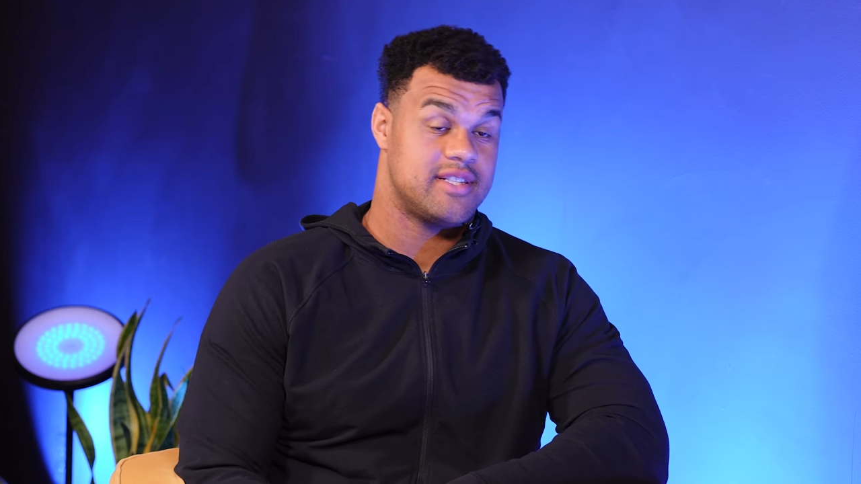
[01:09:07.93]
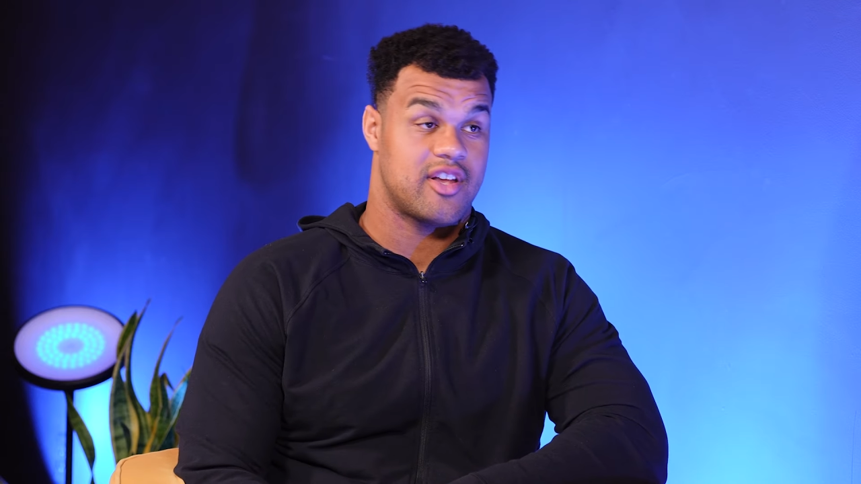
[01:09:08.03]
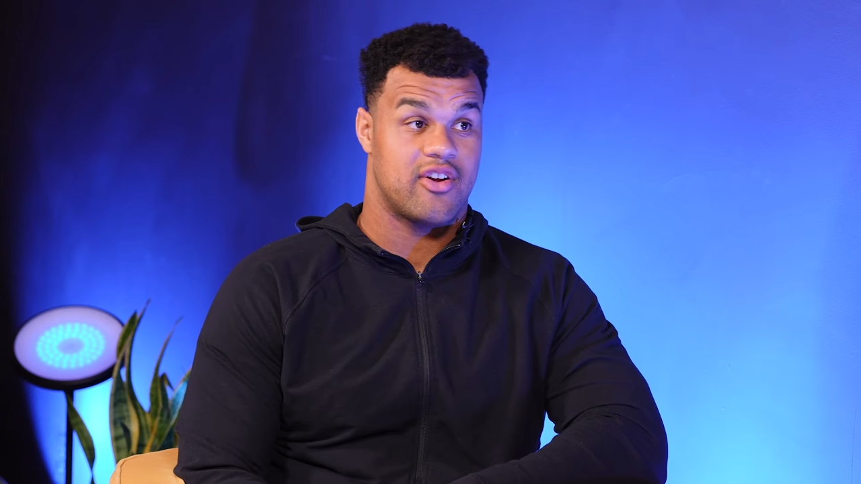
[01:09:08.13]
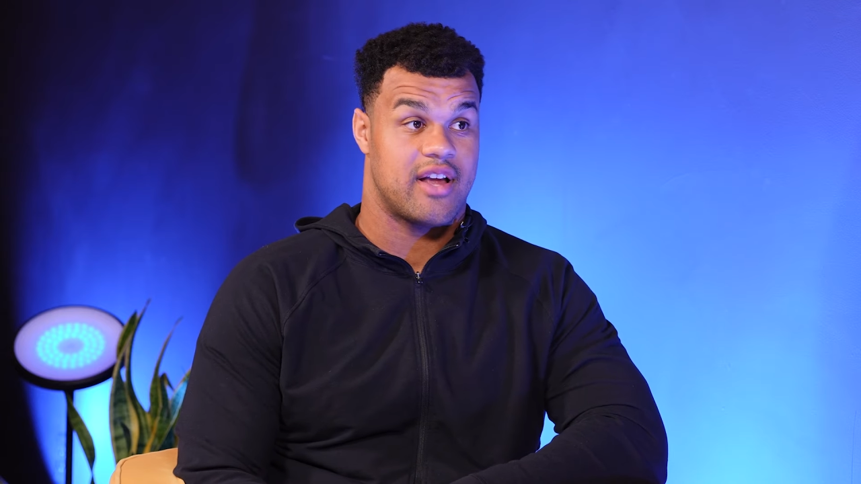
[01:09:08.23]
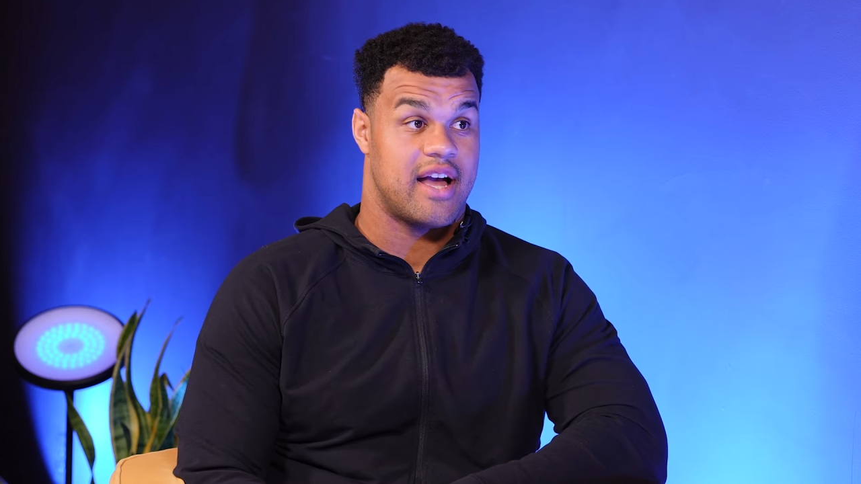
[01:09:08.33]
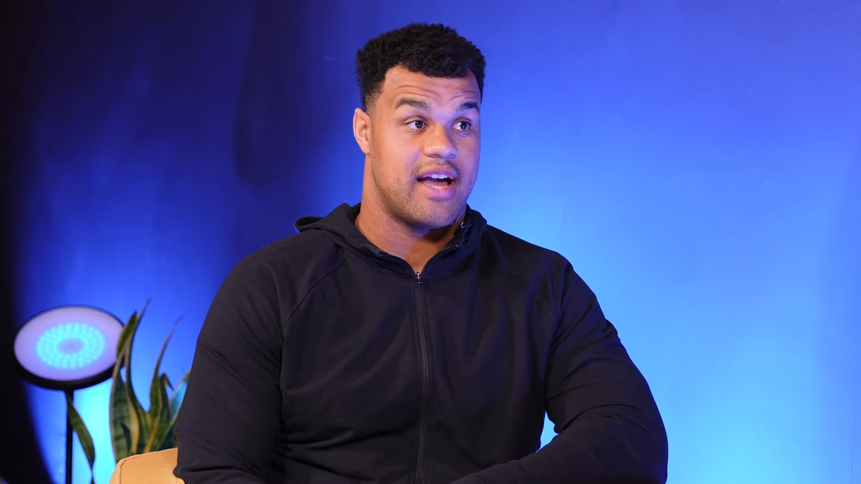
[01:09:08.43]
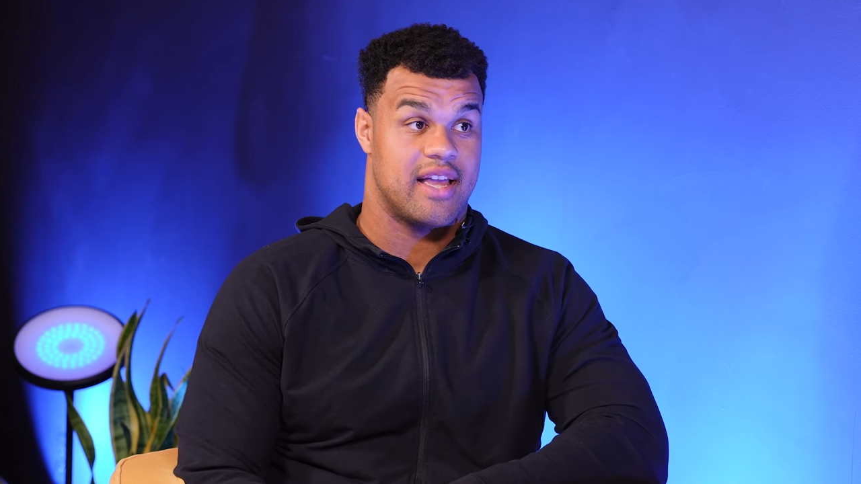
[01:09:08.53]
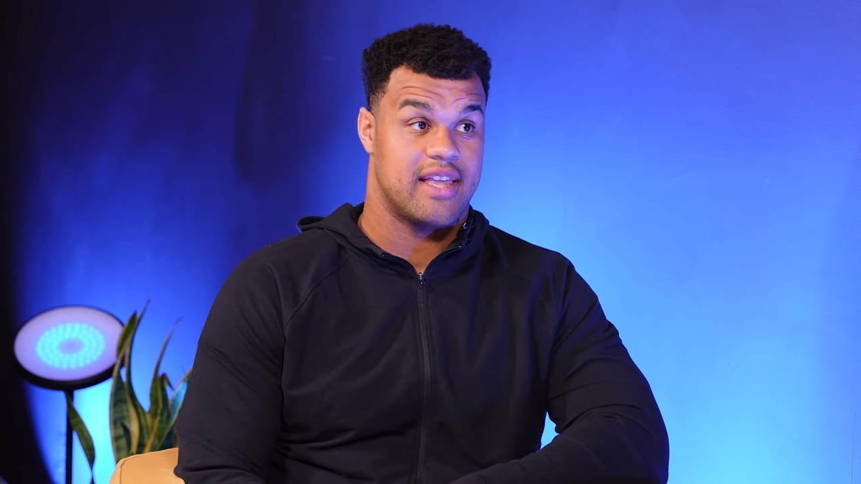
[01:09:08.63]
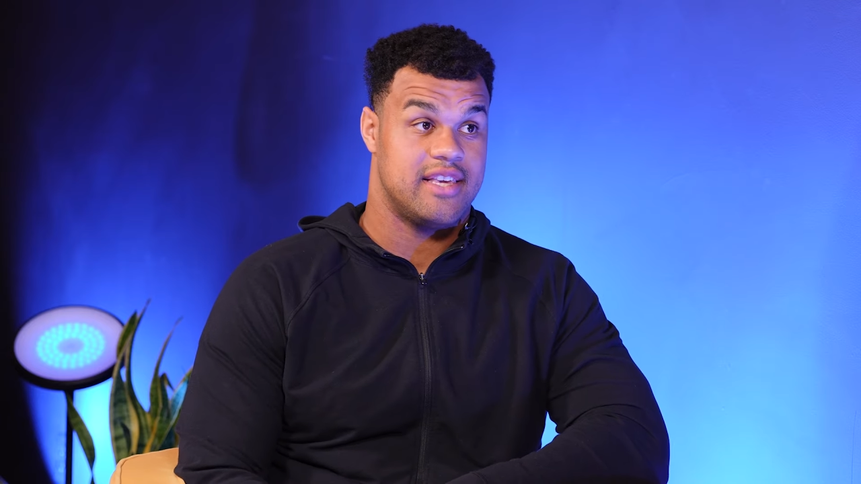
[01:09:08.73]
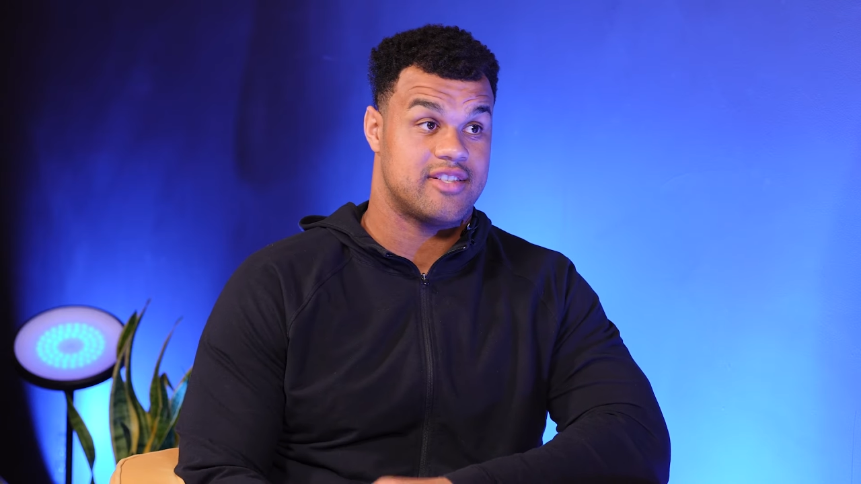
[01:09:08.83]
Third
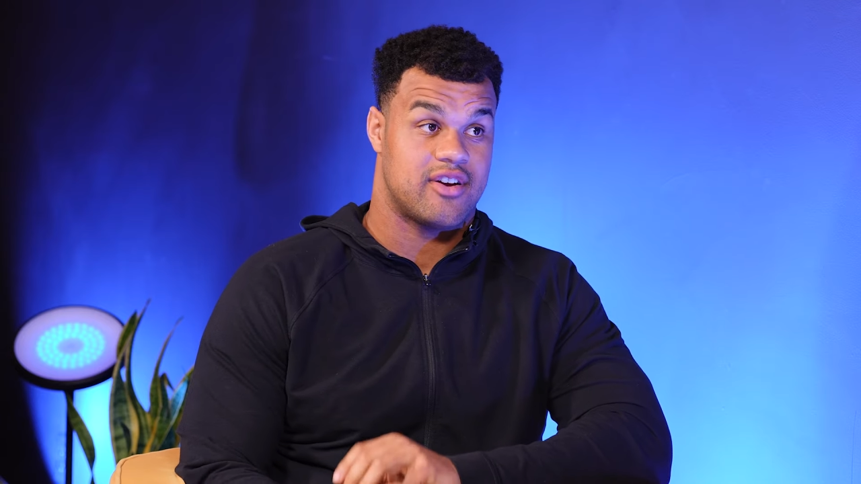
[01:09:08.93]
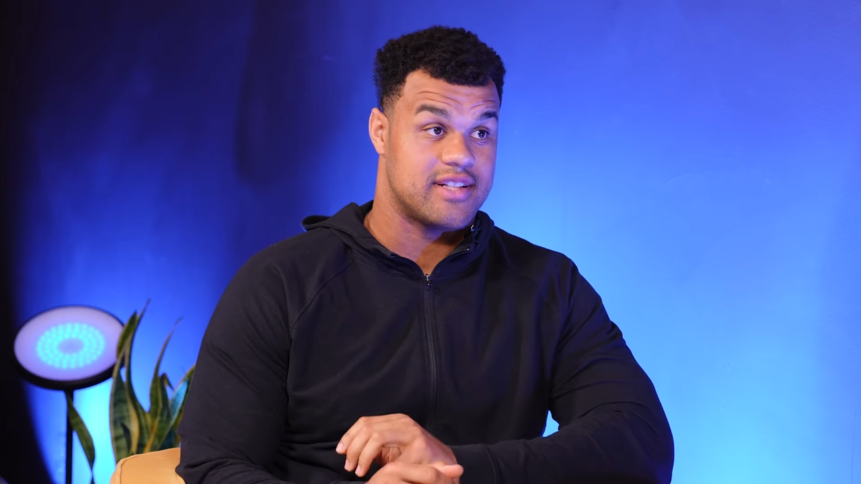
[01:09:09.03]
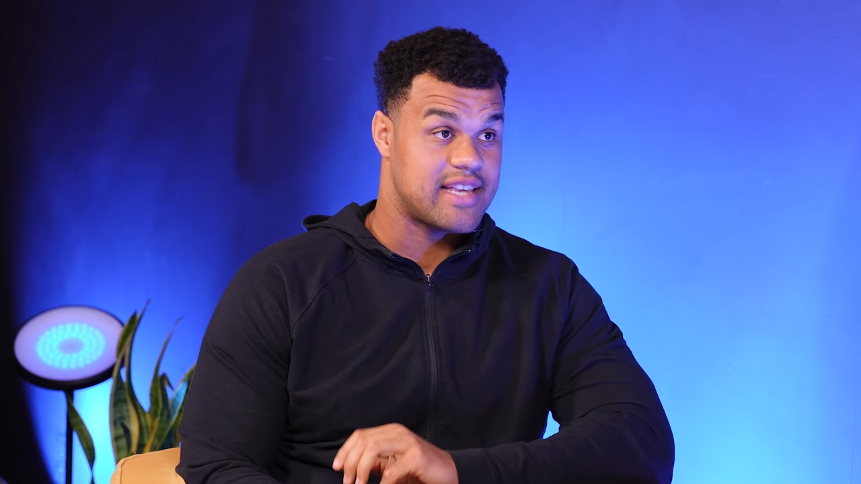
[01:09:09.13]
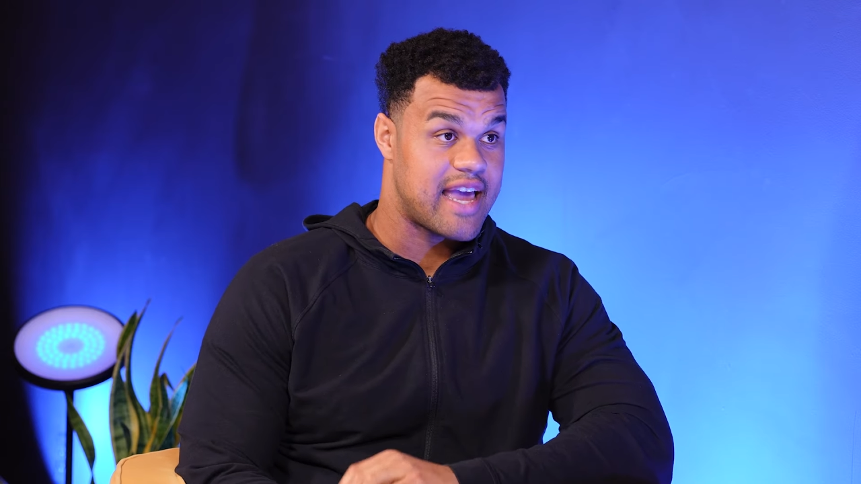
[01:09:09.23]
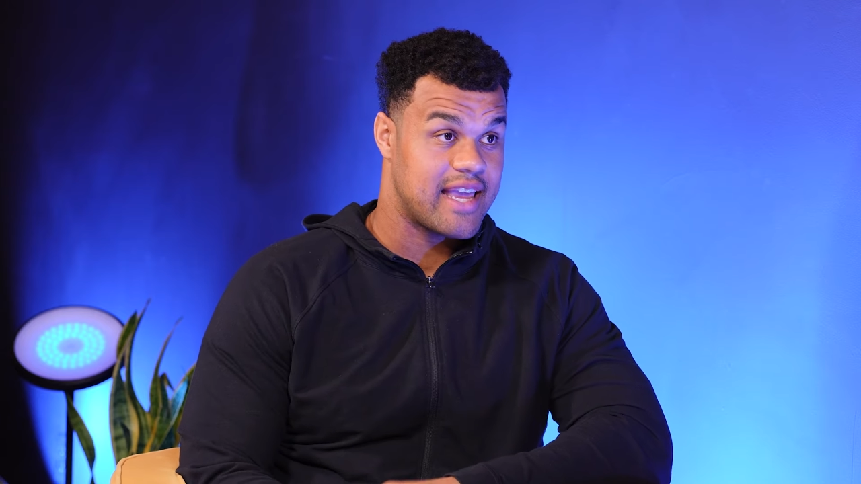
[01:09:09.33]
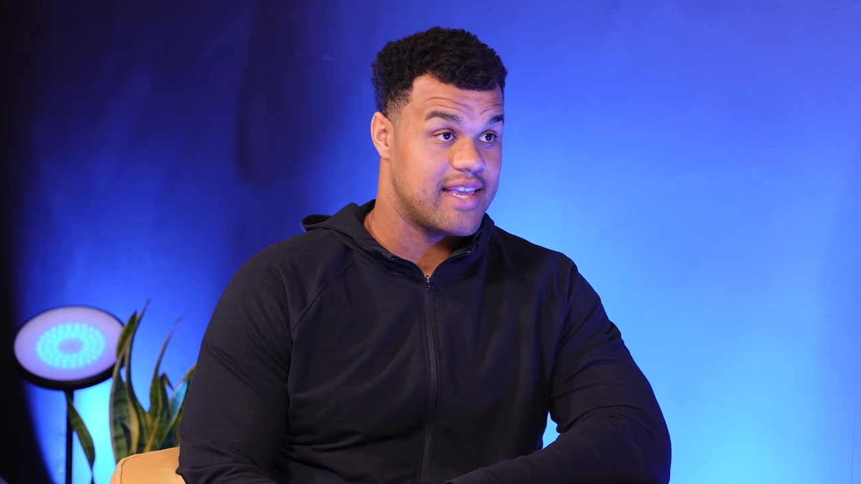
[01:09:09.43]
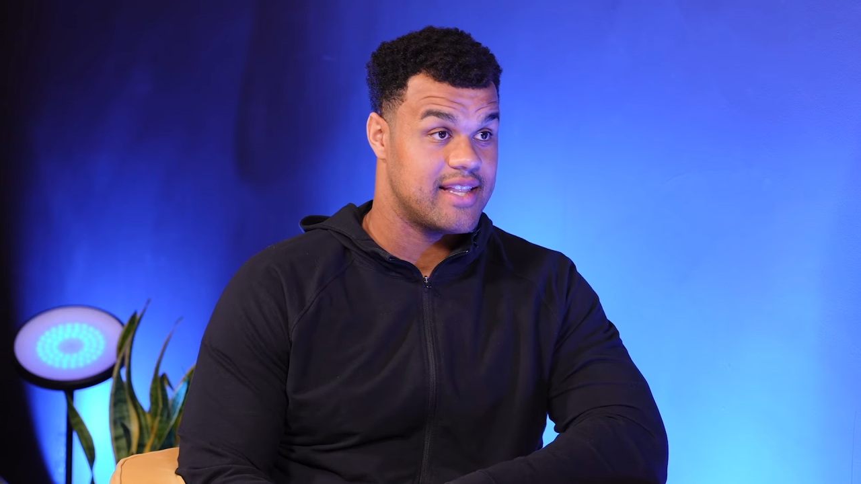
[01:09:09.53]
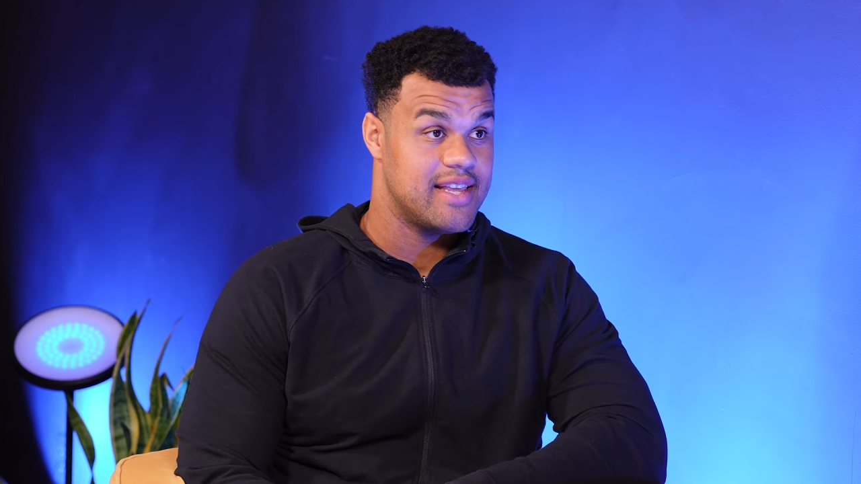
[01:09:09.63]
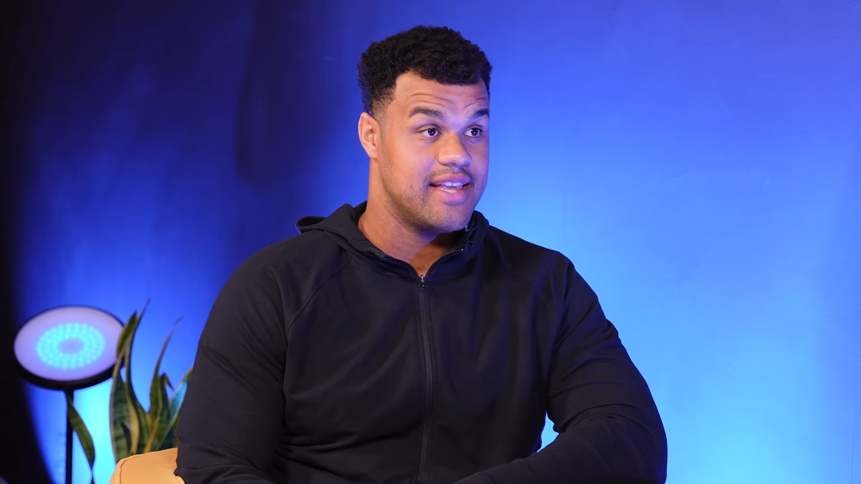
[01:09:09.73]
guy, he started attacking.